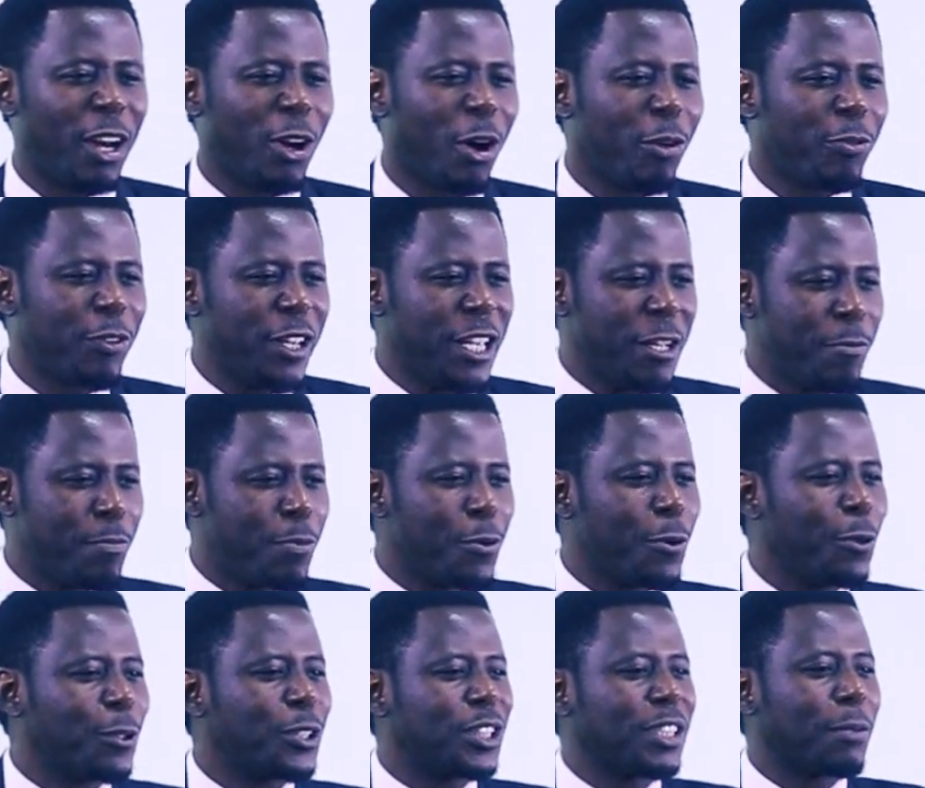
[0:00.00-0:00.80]
I love
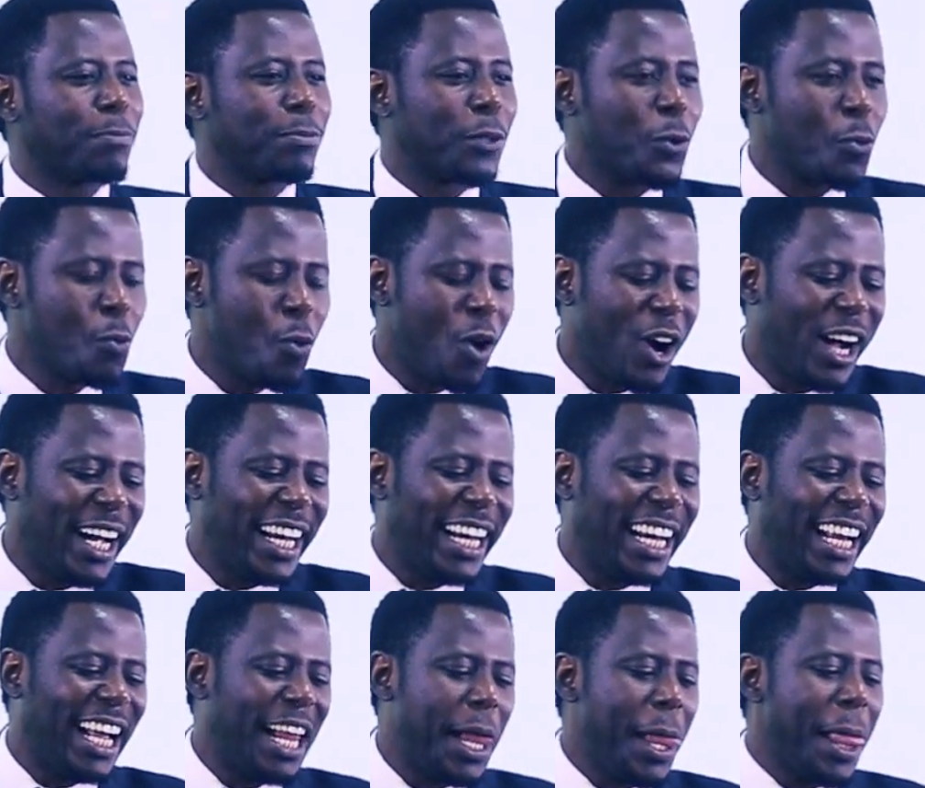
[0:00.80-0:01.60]
Hebrews chapter
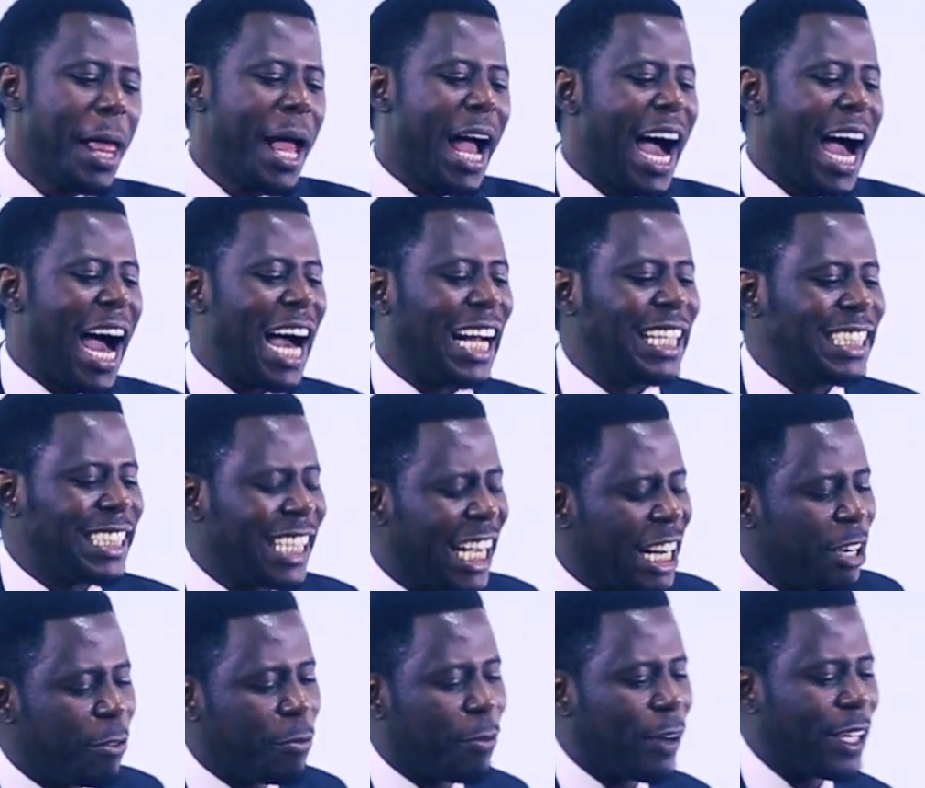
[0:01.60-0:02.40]
one
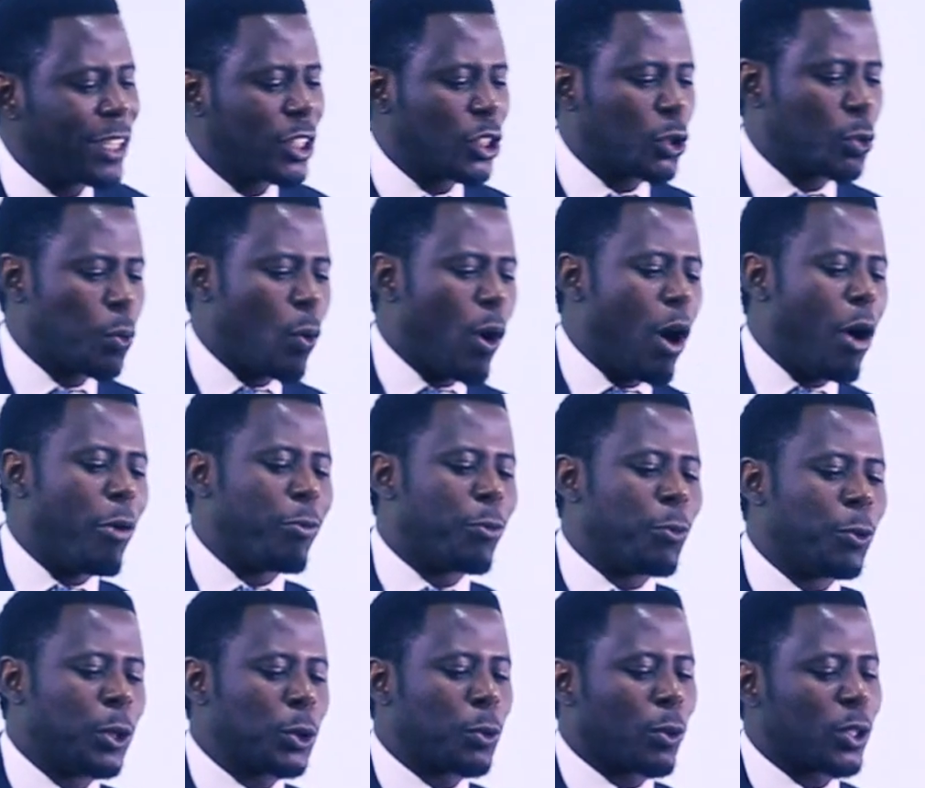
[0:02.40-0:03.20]
and then verse
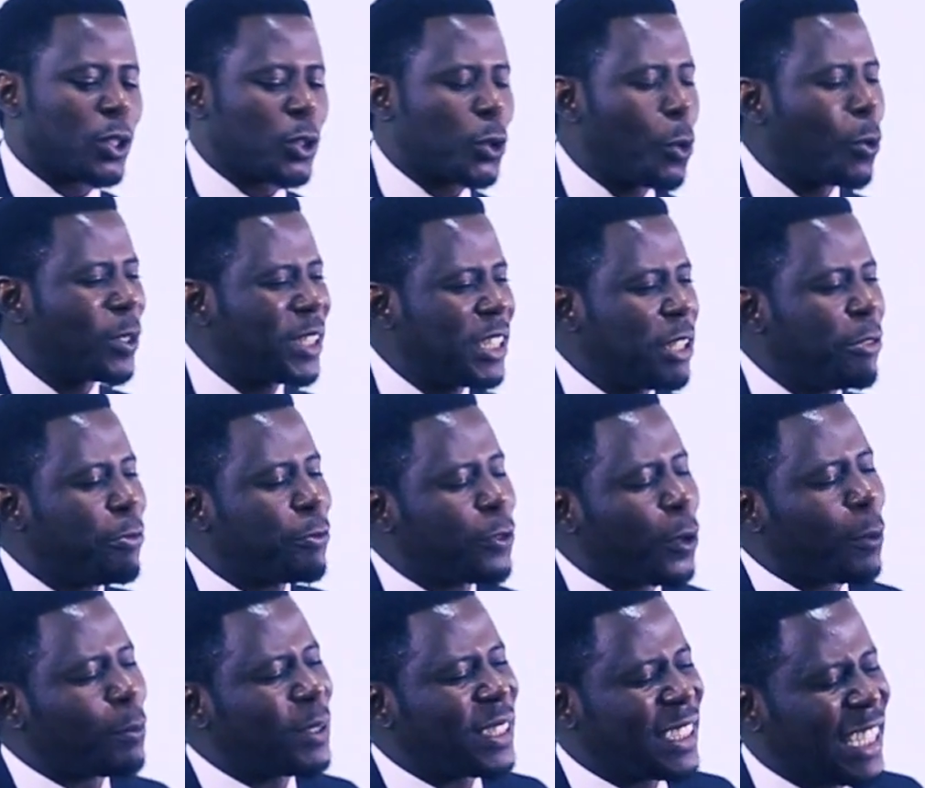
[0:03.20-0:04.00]
twelve, which was
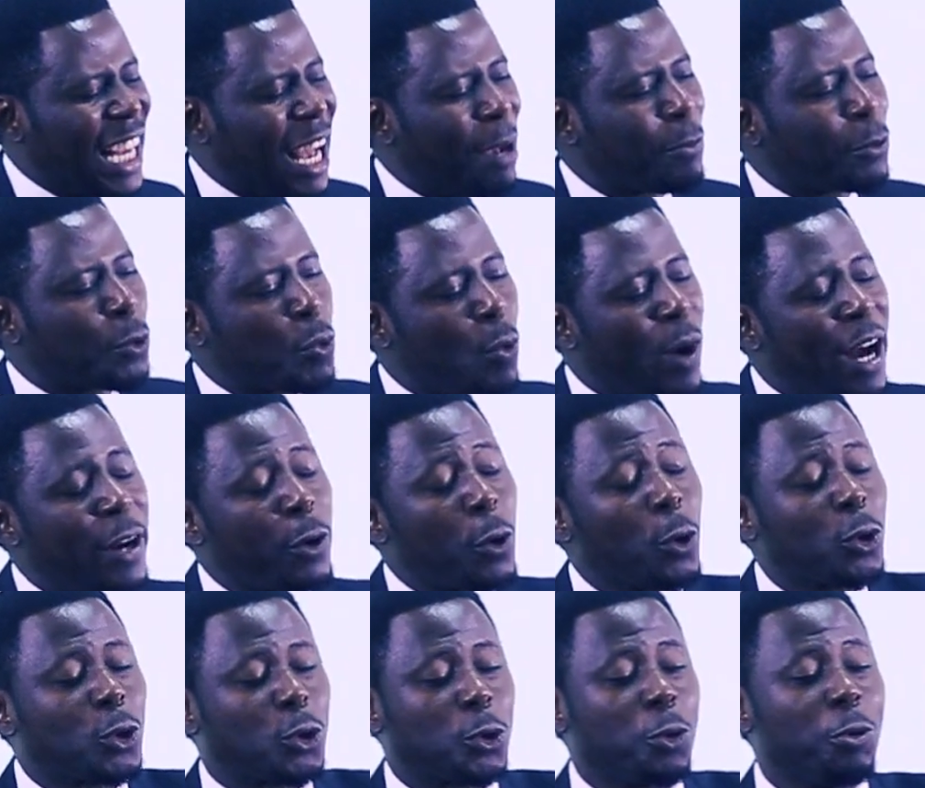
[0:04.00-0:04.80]
quoting from Psalms
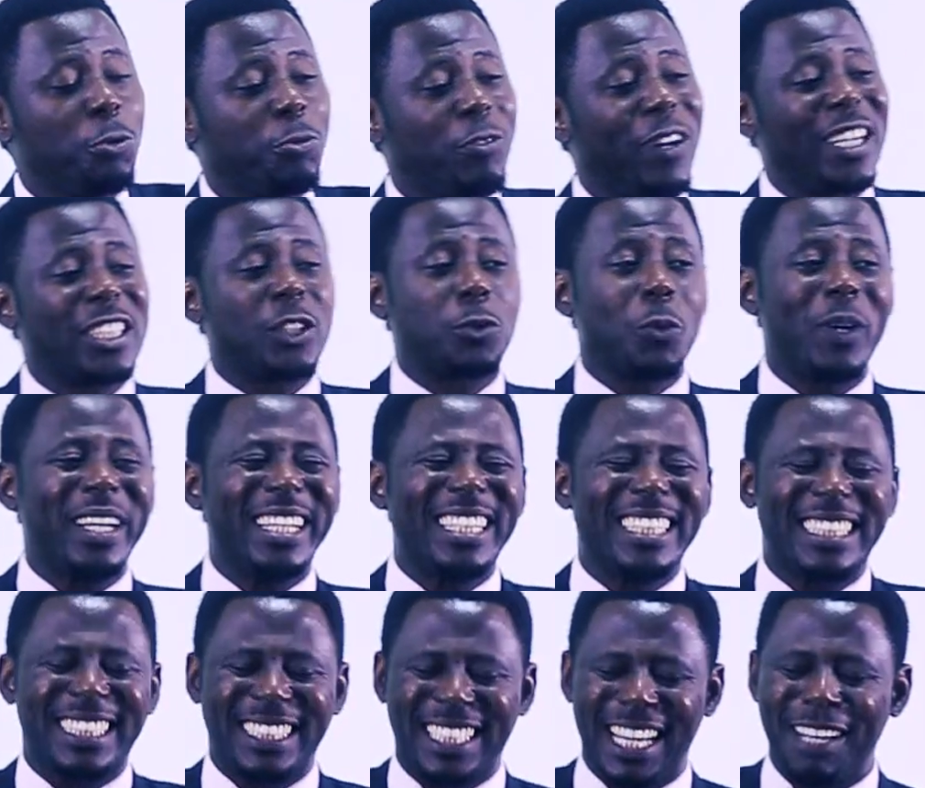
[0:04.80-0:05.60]
one oh two verse
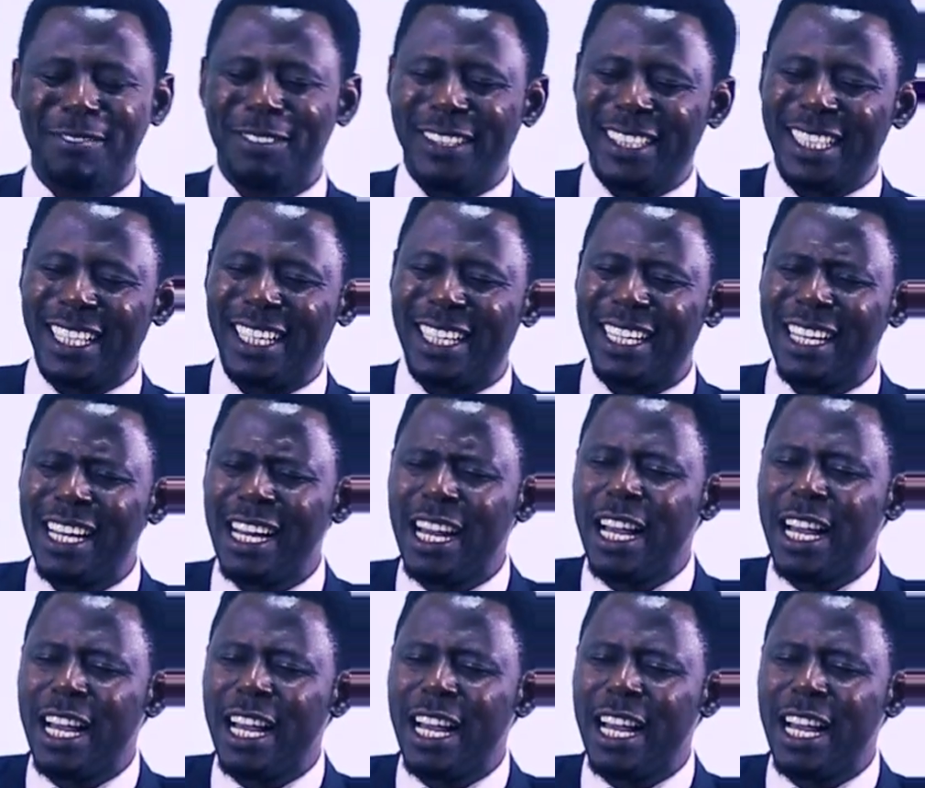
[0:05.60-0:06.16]
twenty-seven.